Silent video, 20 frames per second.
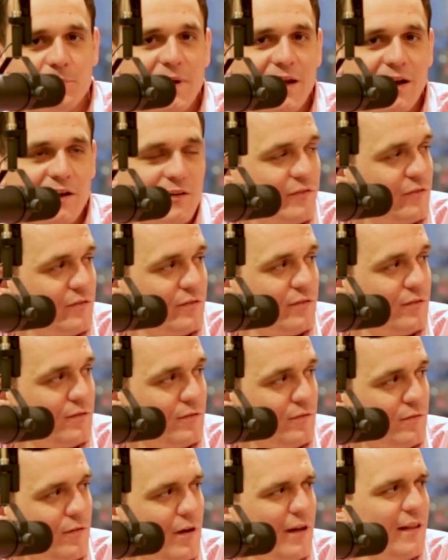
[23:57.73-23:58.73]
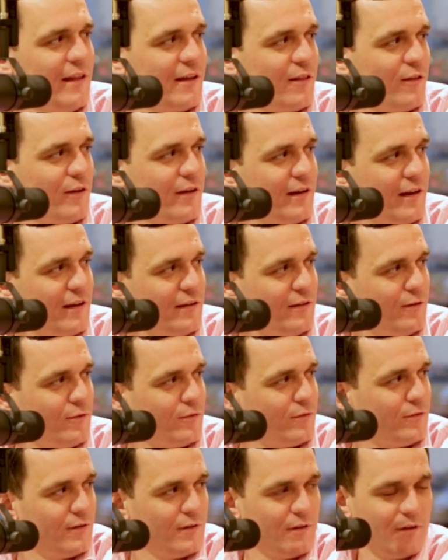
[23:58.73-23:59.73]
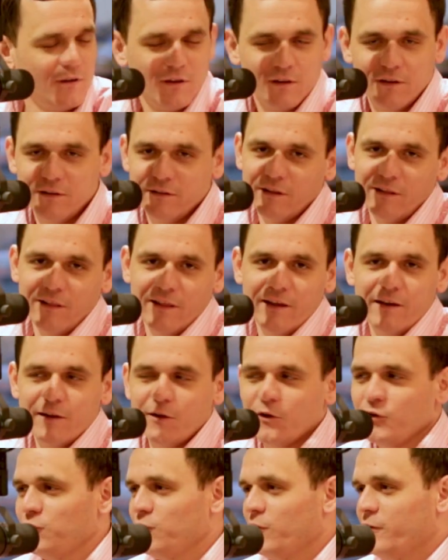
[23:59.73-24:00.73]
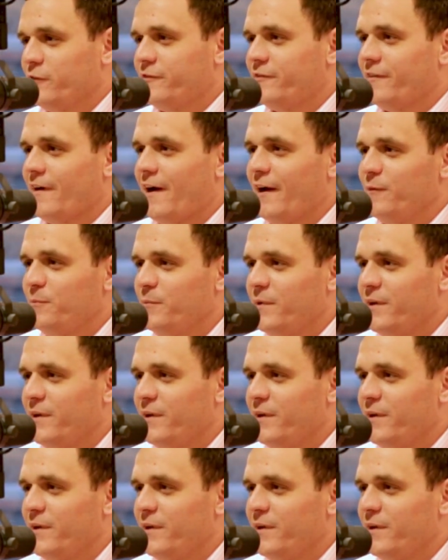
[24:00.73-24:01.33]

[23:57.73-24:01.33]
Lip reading: minutes." I like looking at you. And the lady goes, "You have 5